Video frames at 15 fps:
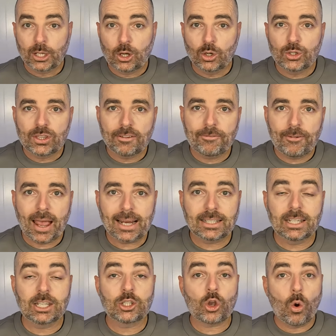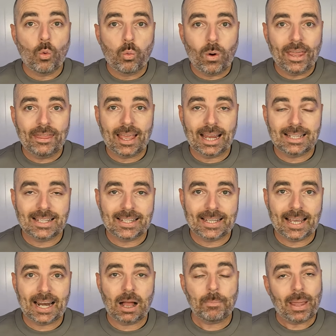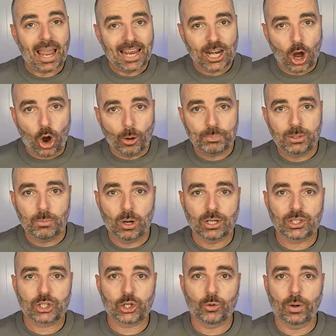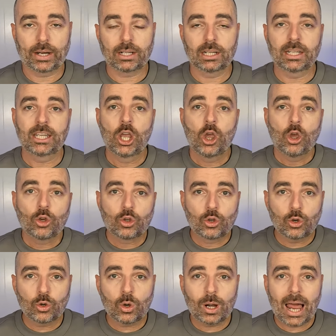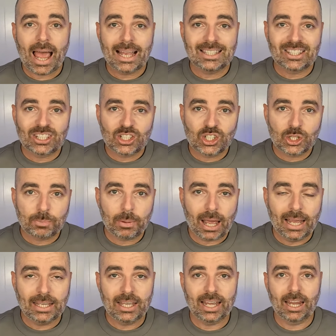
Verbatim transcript: Because the fact is, when they are set up and optimized correctly, Google Ads display